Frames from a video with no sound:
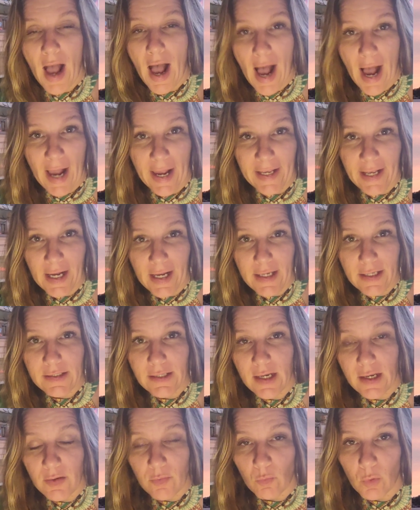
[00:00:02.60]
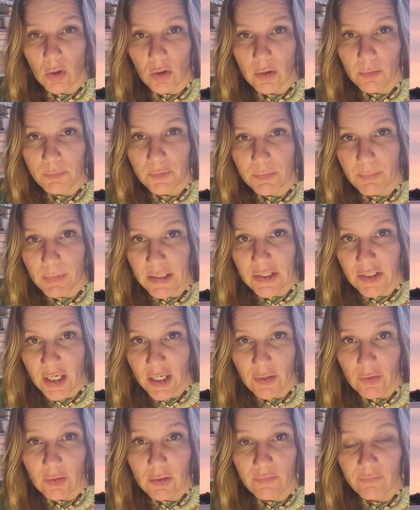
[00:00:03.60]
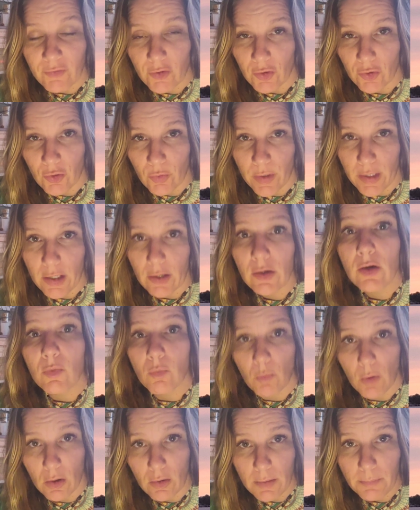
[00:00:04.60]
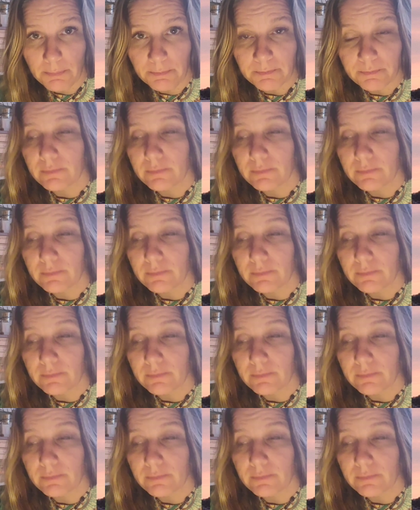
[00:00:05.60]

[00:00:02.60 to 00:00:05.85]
Hi guys, and welcome to my channel. If you're new here, welcome.